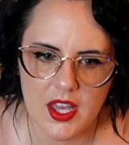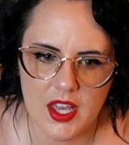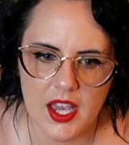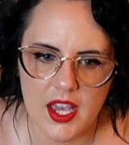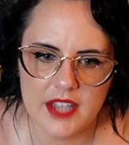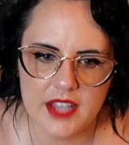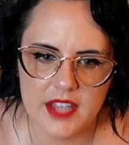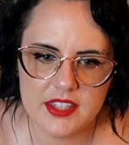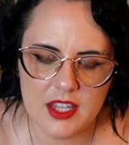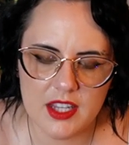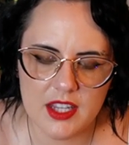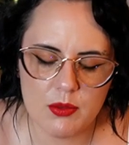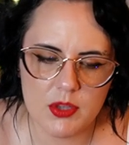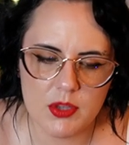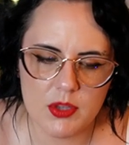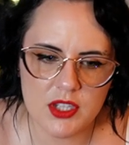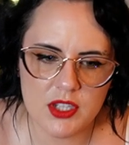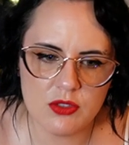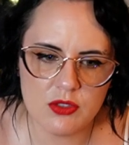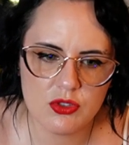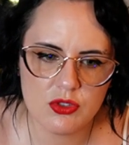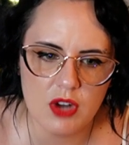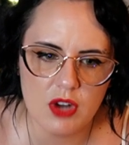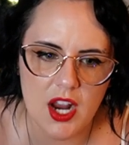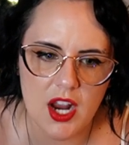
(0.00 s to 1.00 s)
It's like when
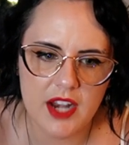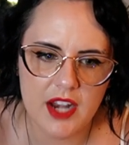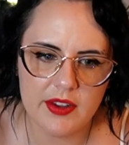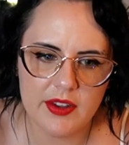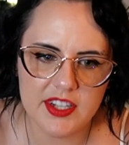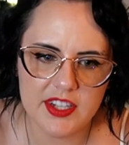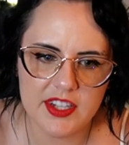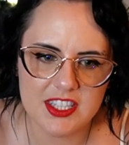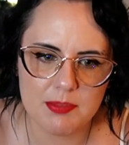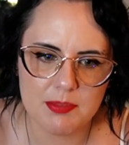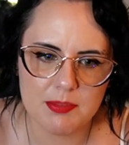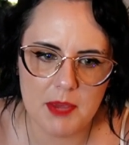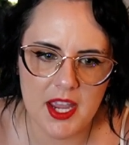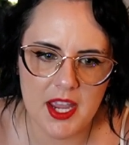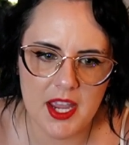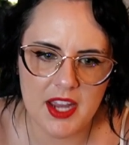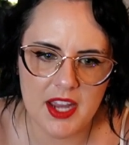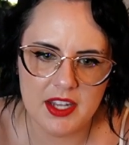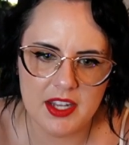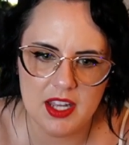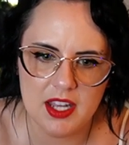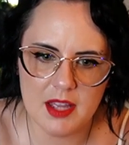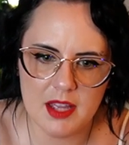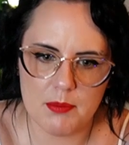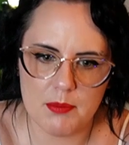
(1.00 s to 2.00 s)
you try to
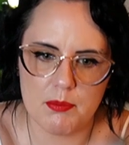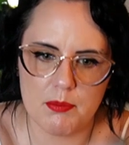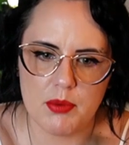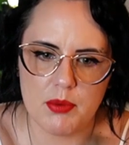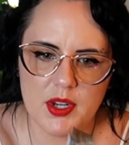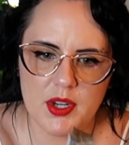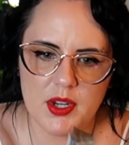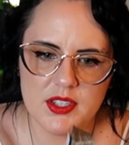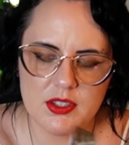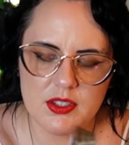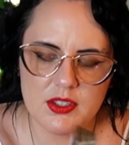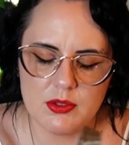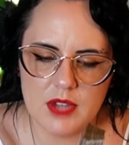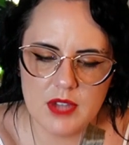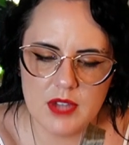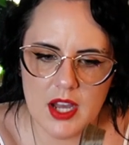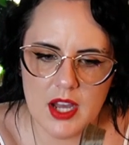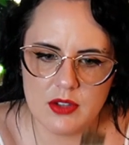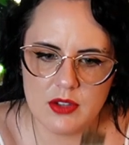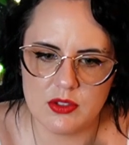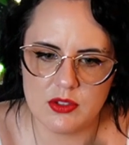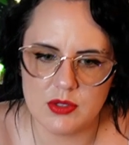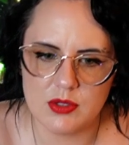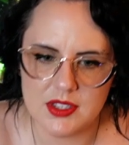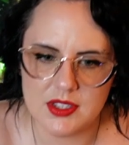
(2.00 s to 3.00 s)
expand, it brings you
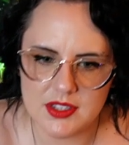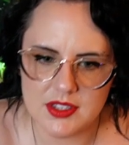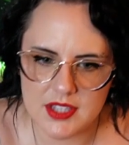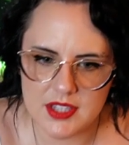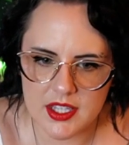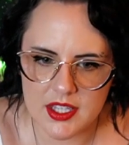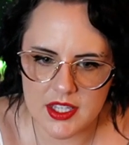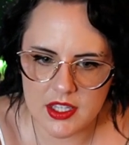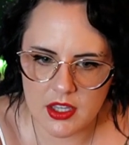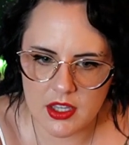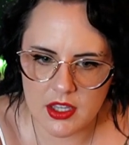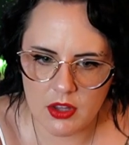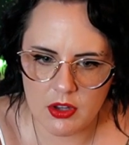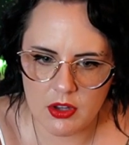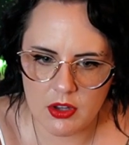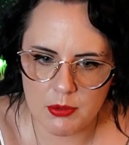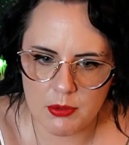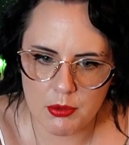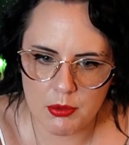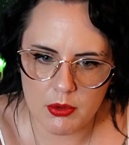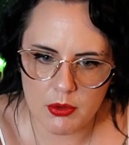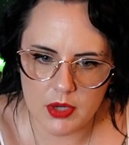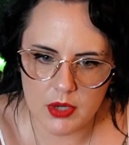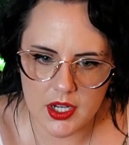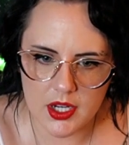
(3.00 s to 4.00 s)
down to a singular
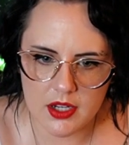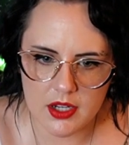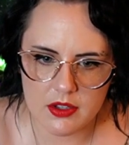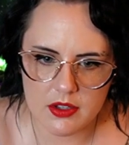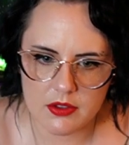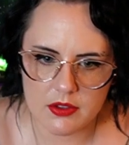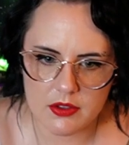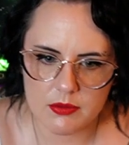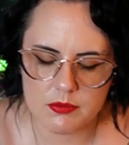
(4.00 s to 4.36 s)
point.